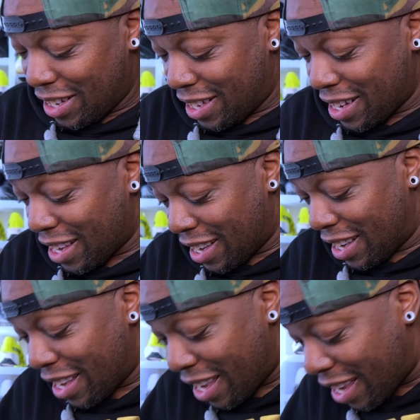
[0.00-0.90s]
The
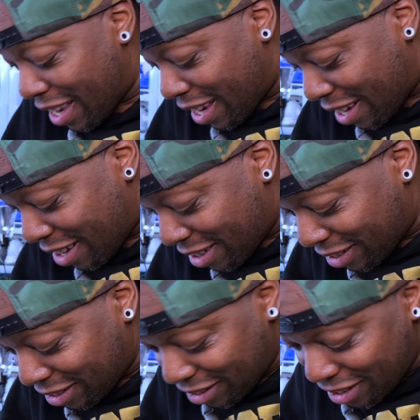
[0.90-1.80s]
hell
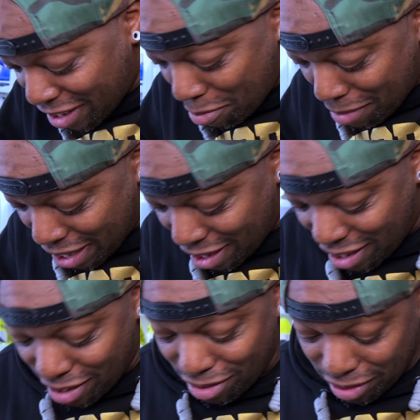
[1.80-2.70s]
am I
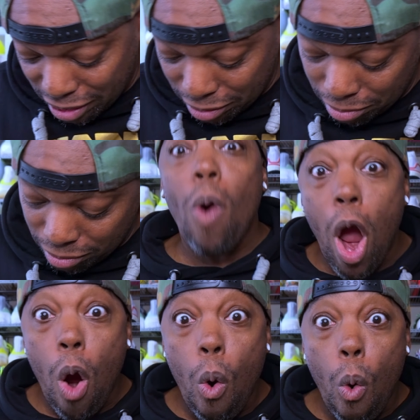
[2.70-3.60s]
doing?
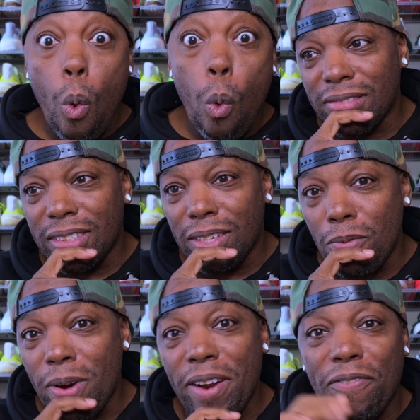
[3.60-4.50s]
Woo!
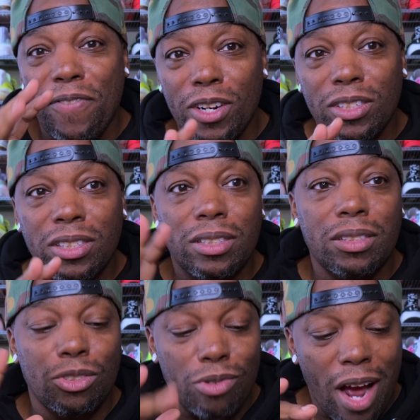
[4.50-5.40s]
When it first
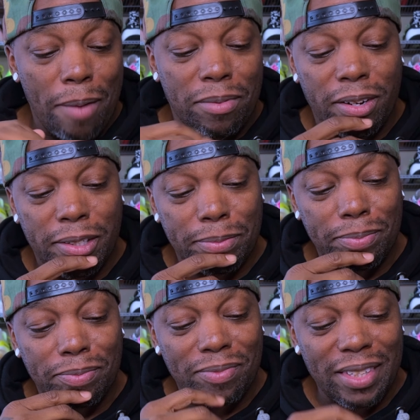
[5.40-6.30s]
dropped,
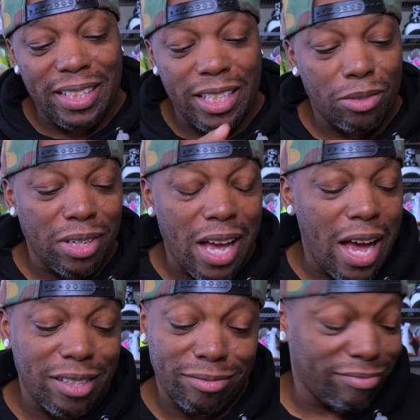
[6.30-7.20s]
this one
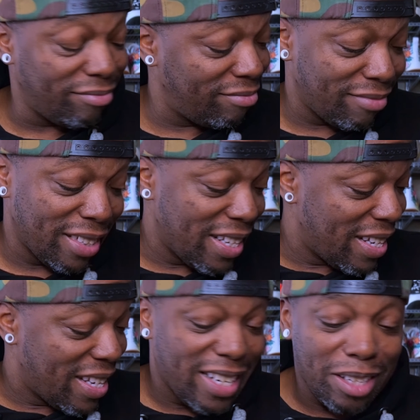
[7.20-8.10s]
got
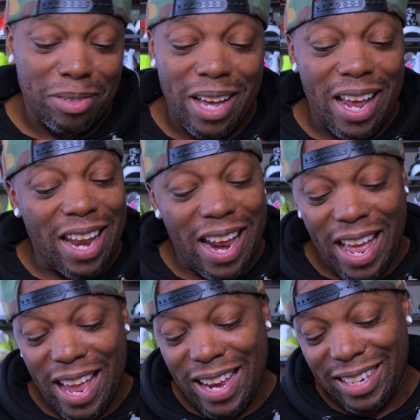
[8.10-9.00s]
a lot of
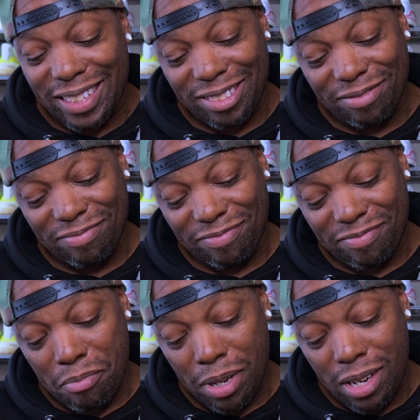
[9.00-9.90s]
hate
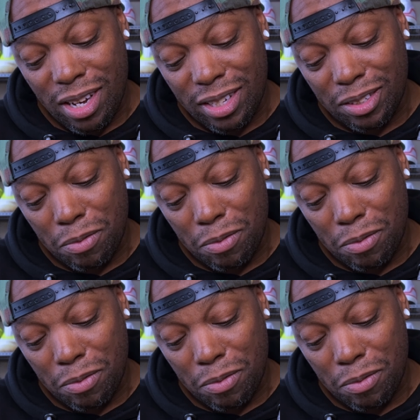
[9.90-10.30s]
because